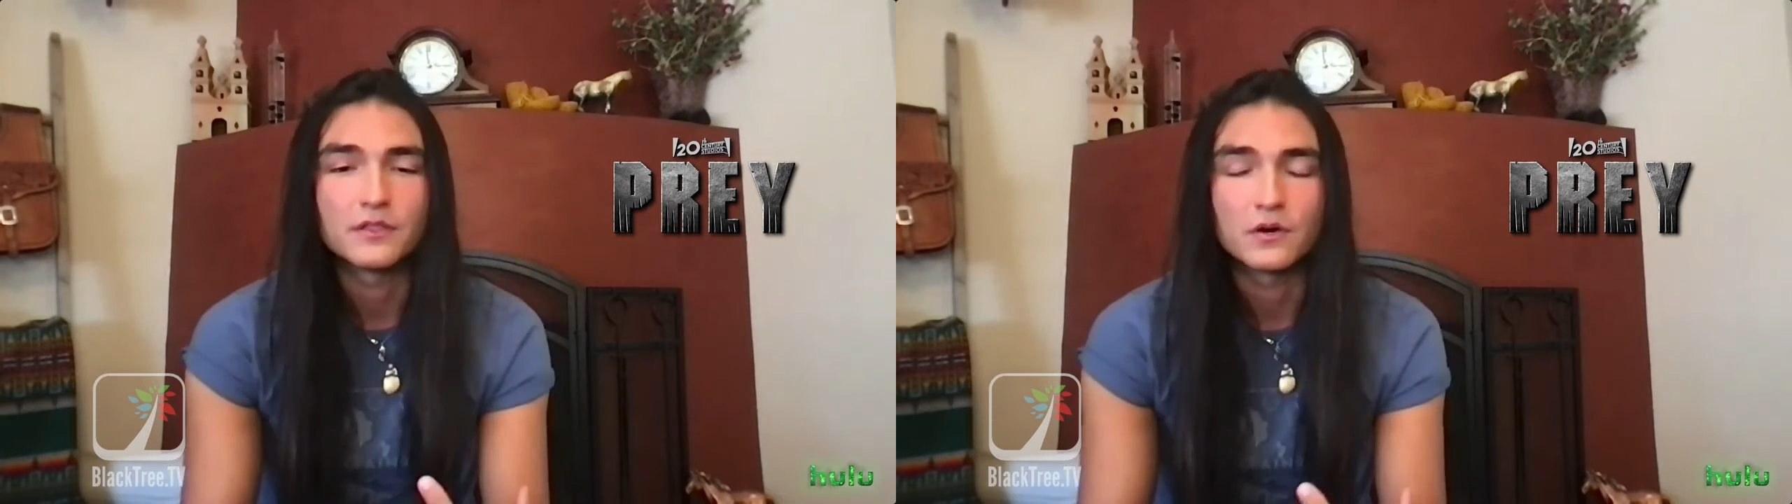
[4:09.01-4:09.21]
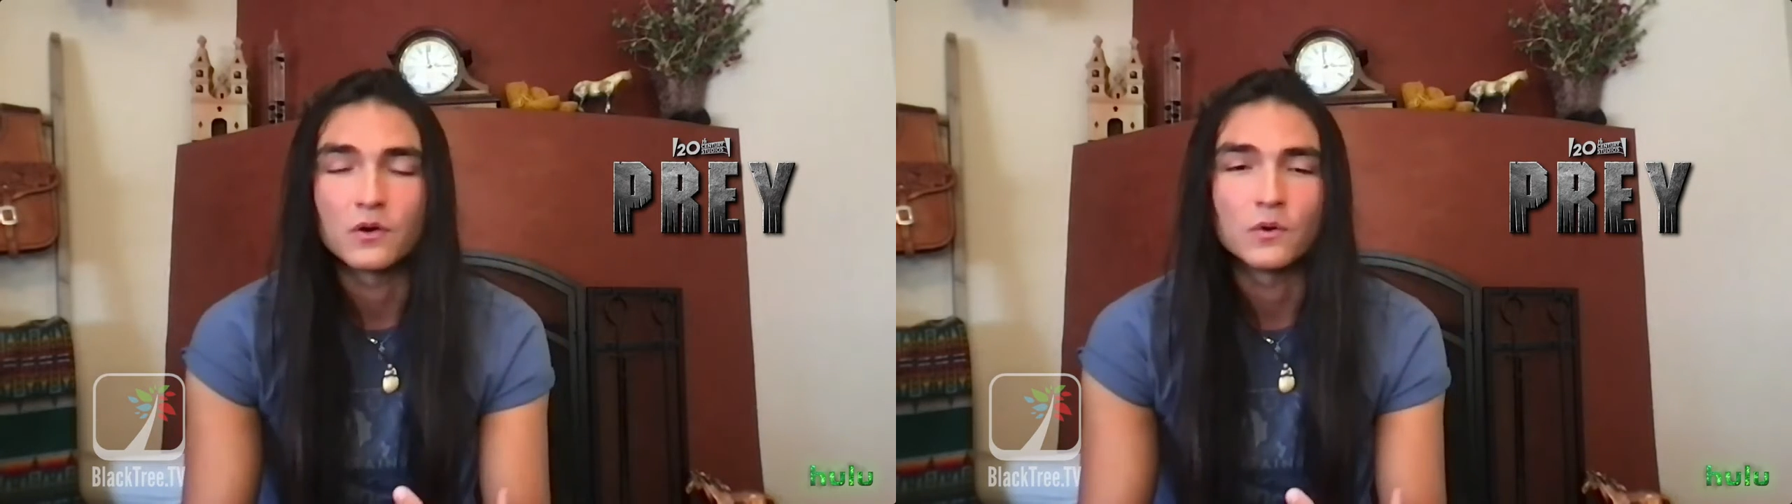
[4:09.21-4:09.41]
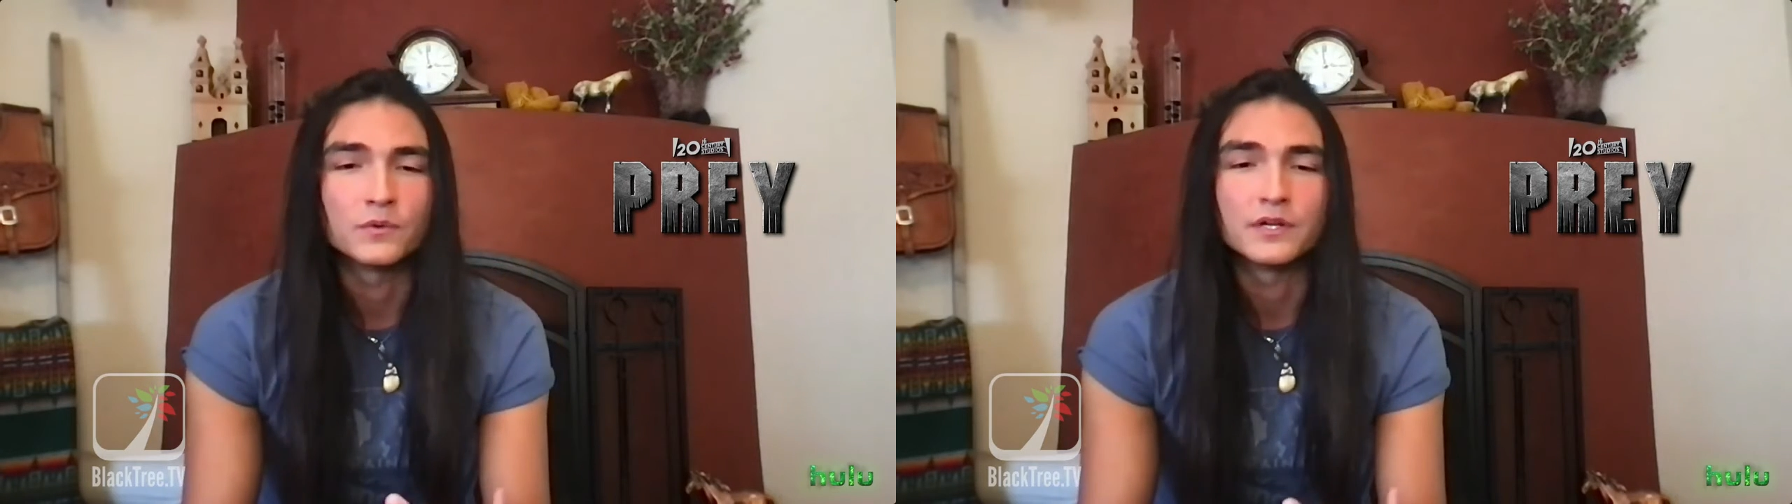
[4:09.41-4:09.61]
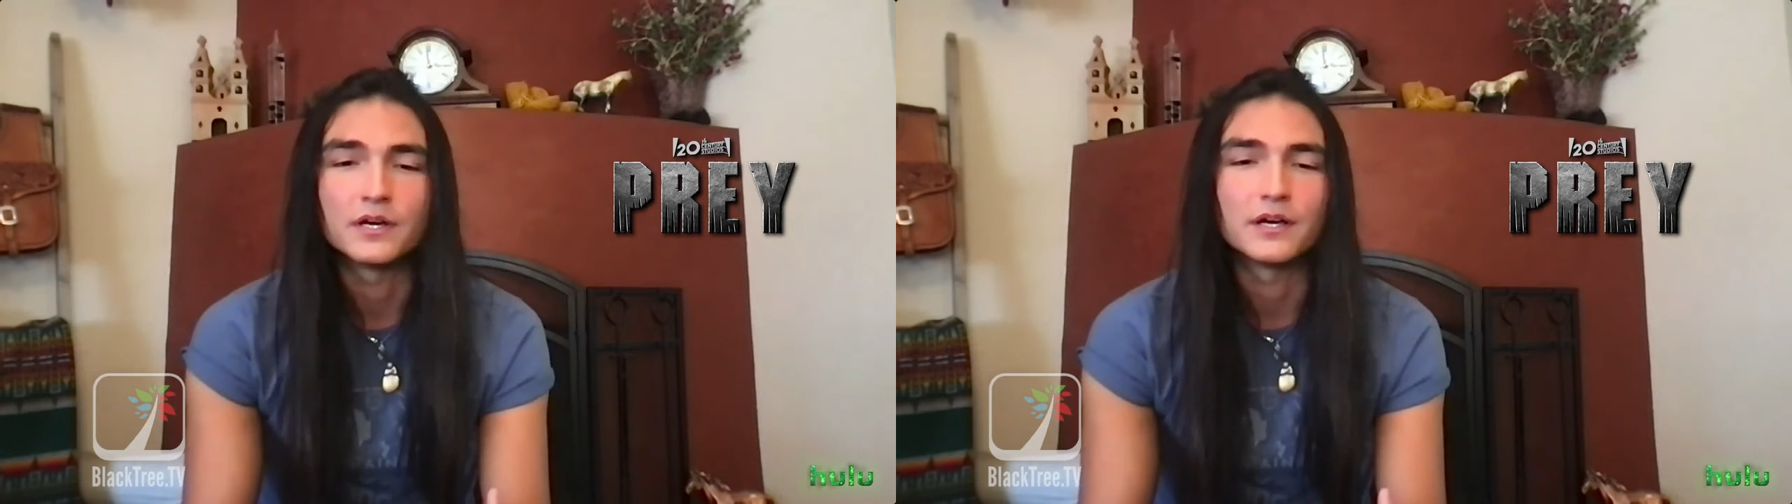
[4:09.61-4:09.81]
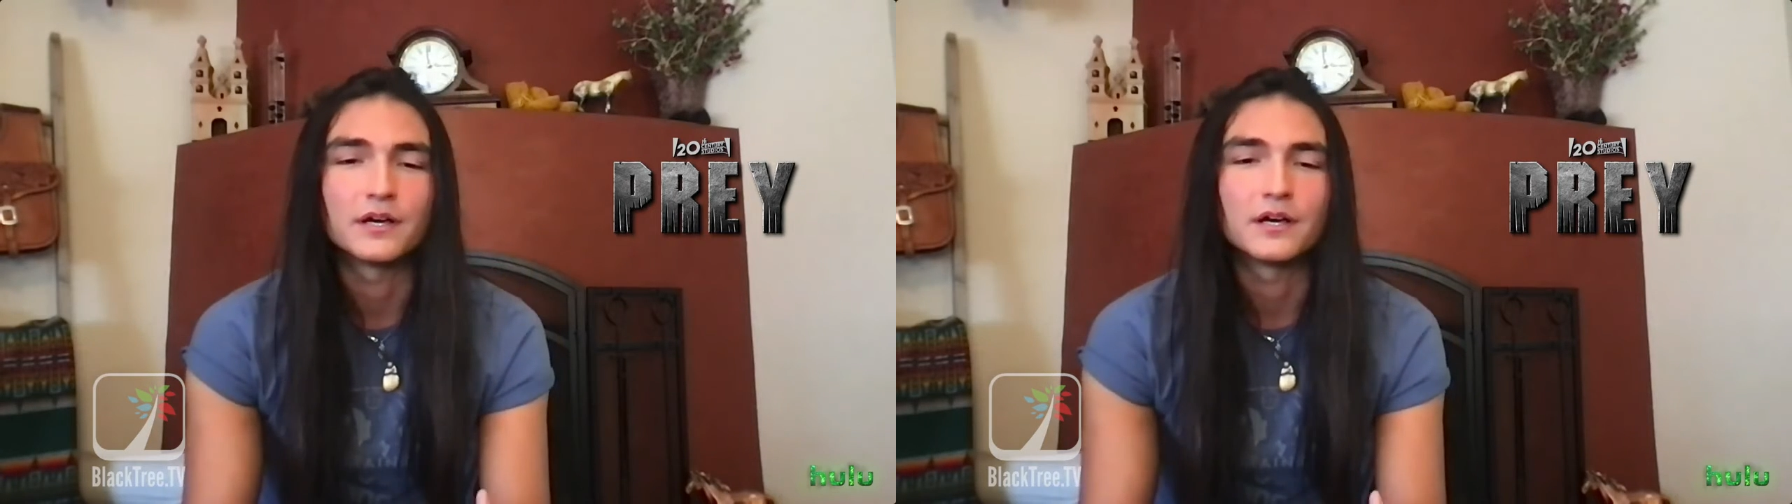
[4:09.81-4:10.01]
their own.
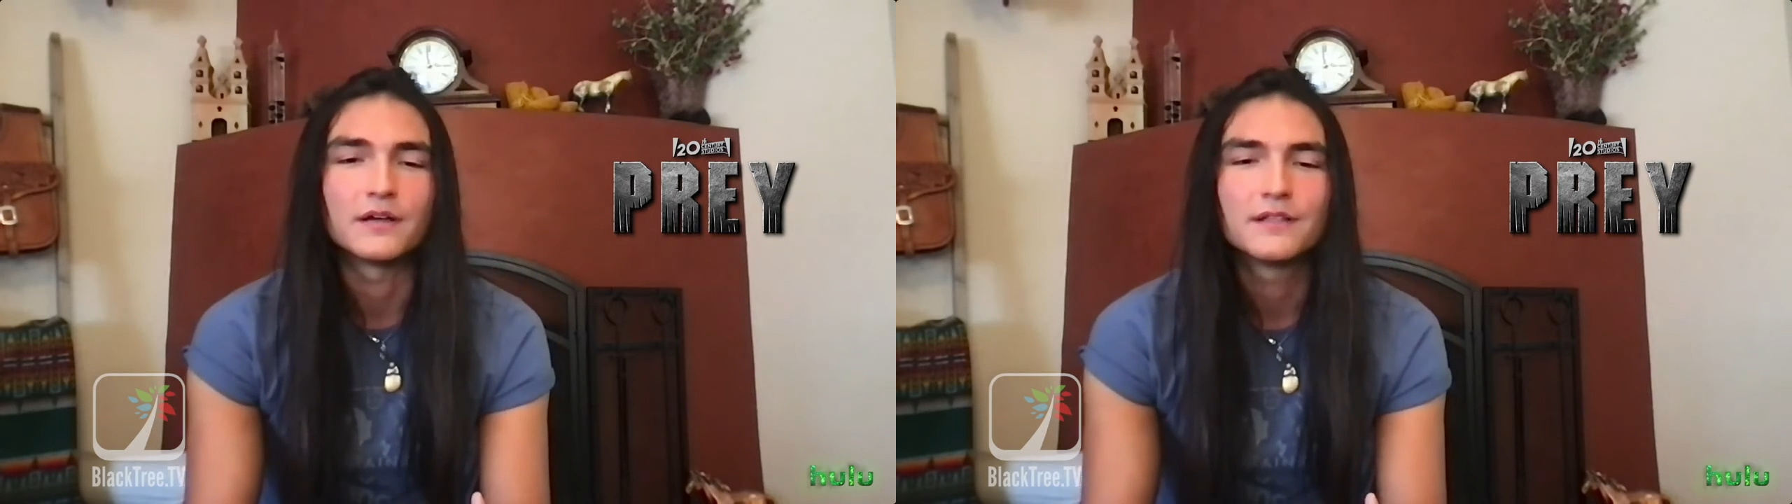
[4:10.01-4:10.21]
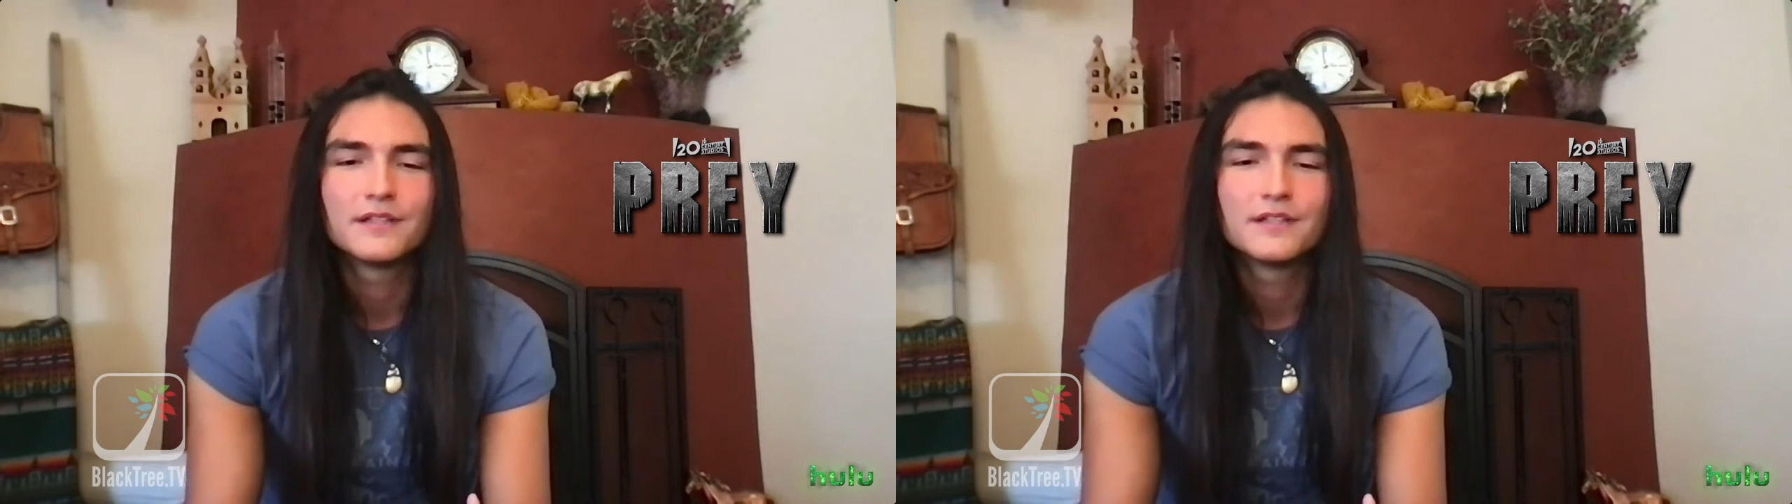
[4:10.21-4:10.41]
Uh,